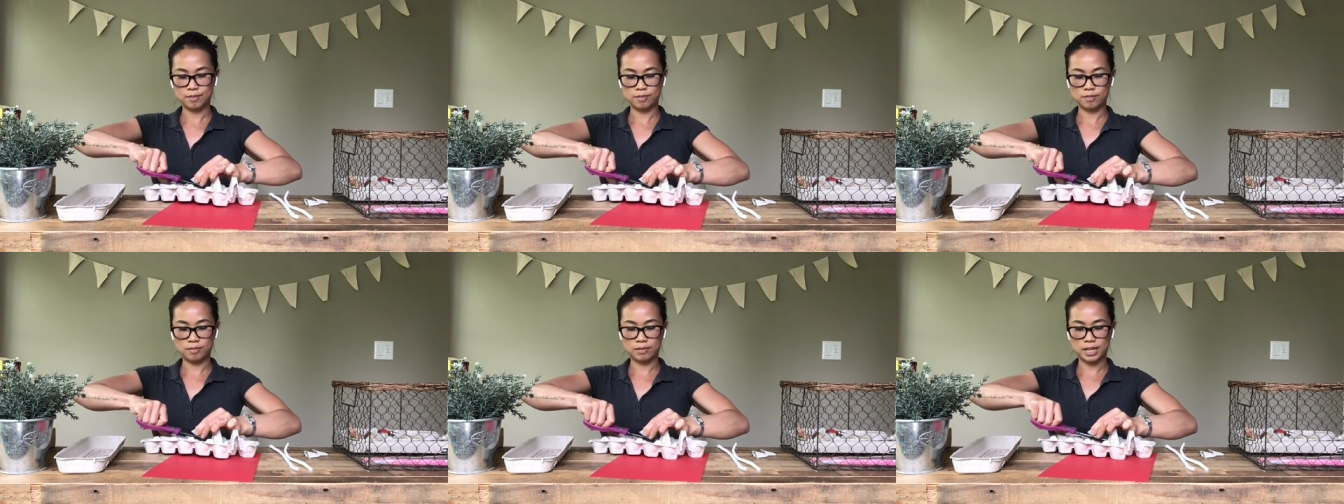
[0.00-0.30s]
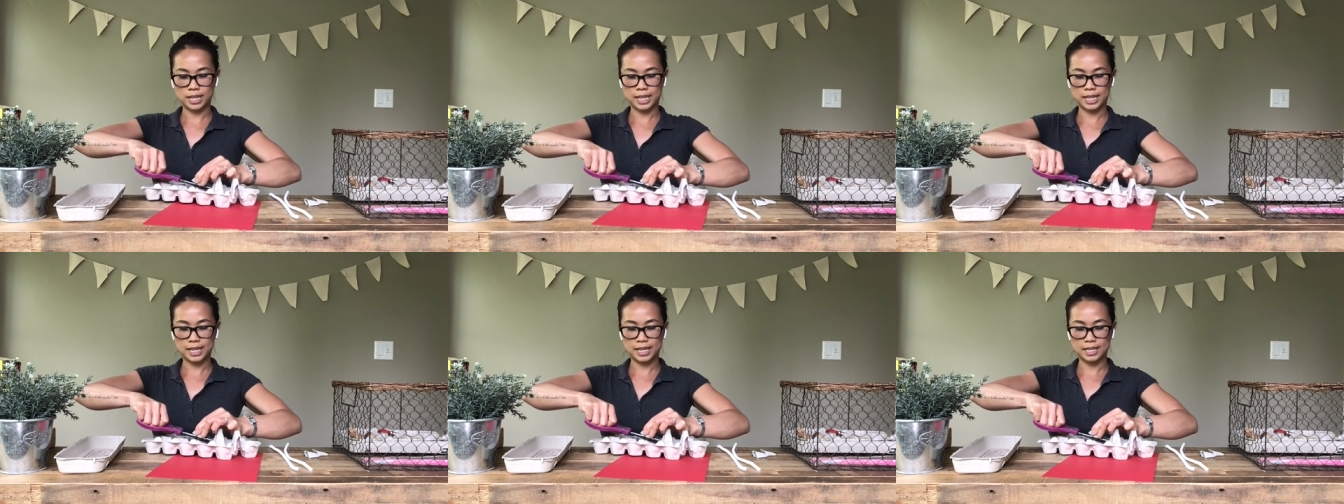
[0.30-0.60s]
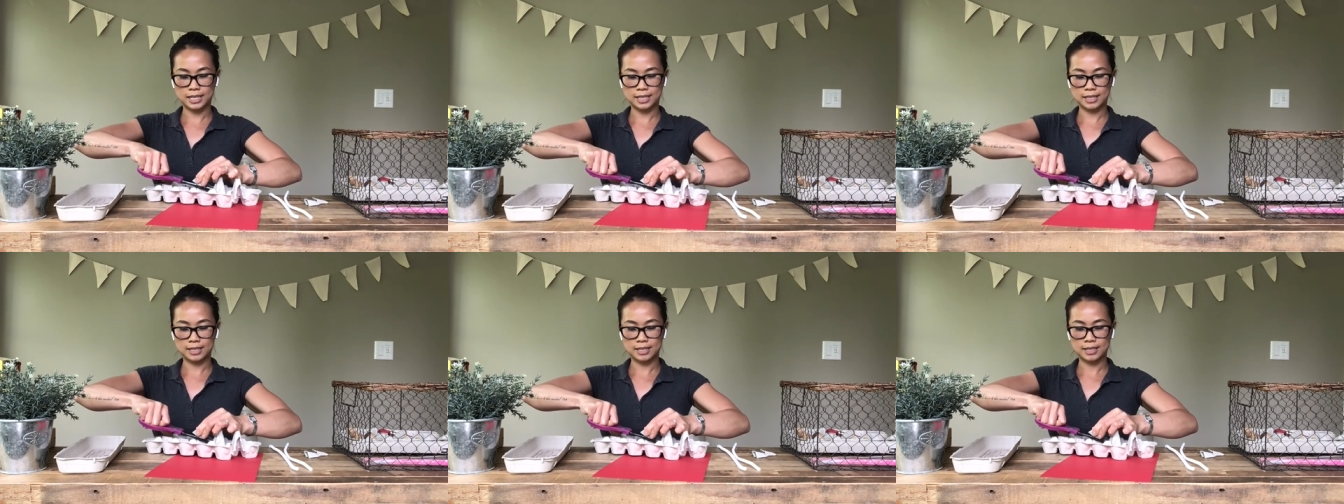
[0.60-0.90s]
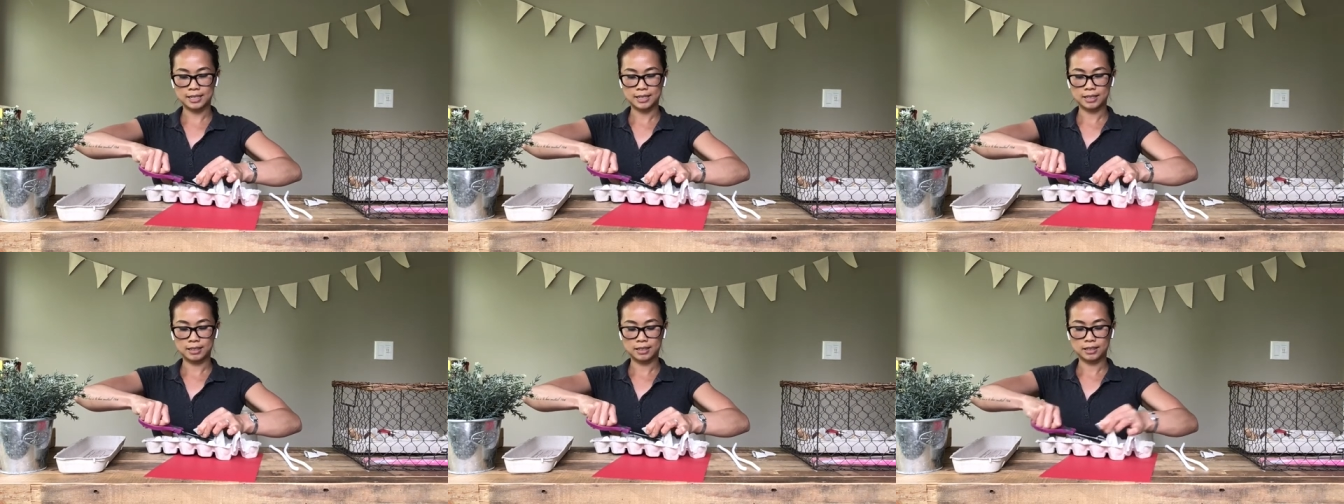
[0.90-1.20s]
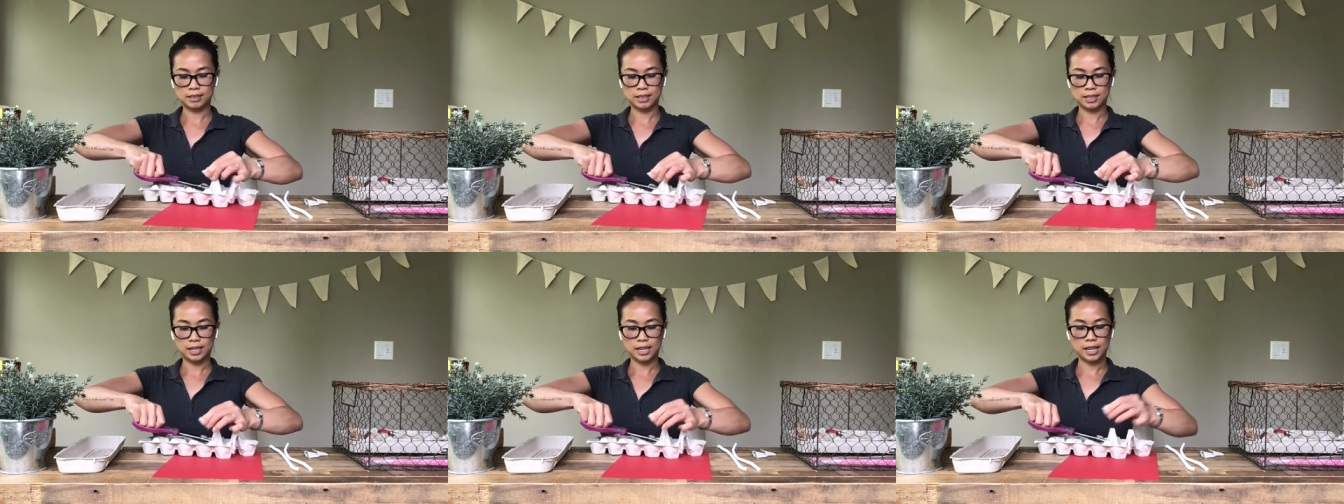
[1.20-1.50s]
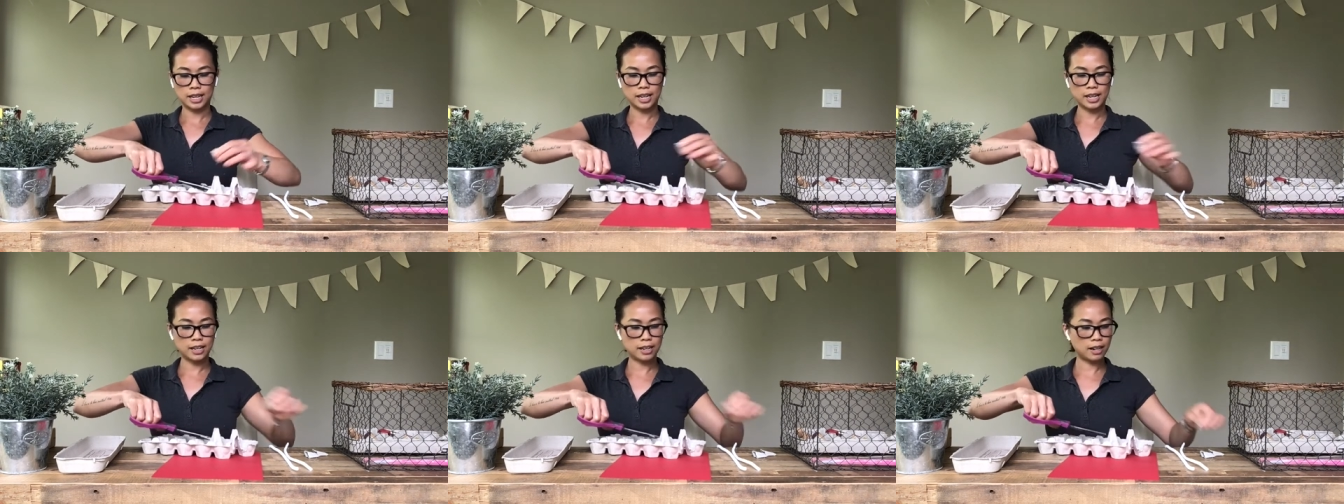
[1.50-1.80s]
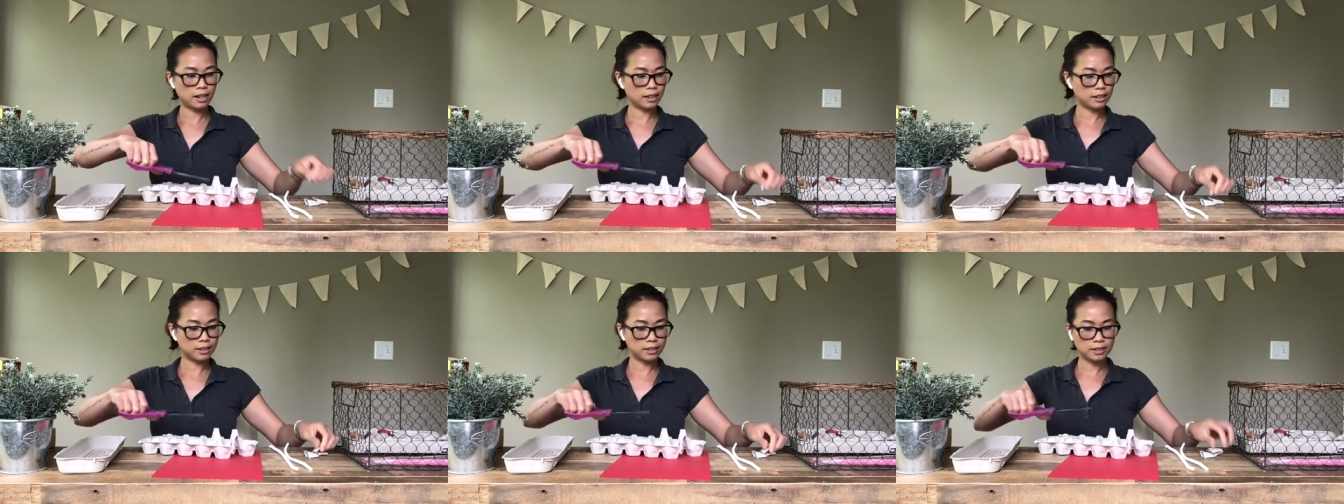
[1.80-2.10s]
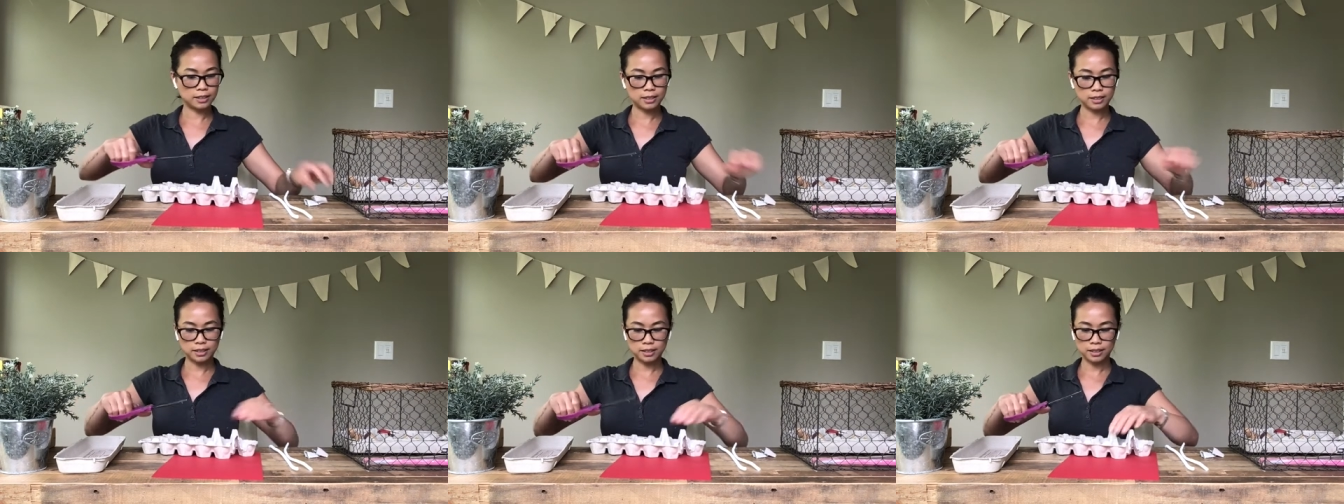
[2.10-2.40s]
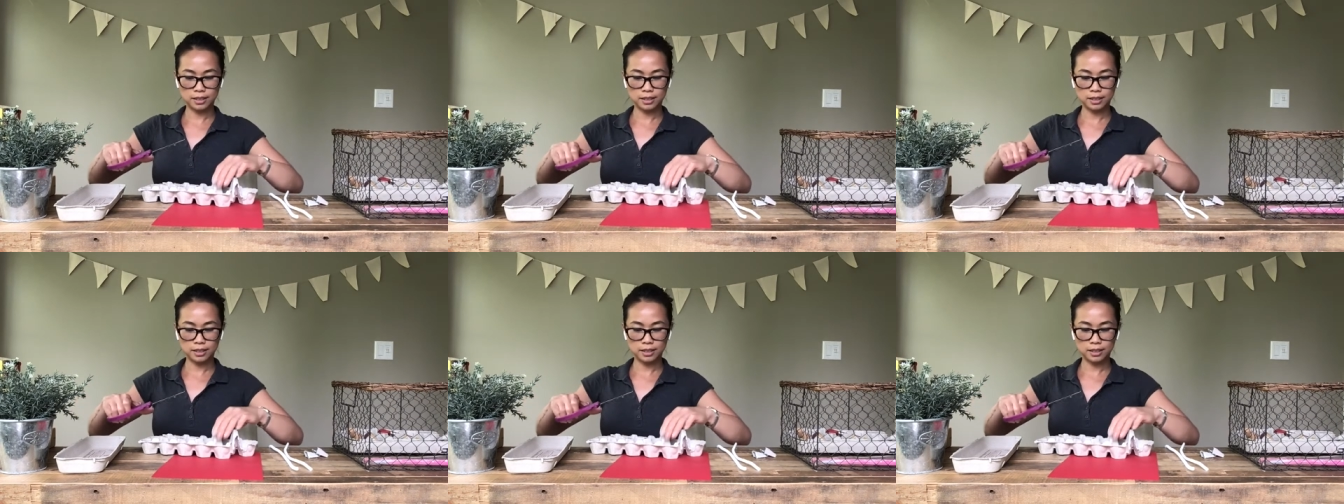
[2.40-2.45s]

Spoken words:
my egg carton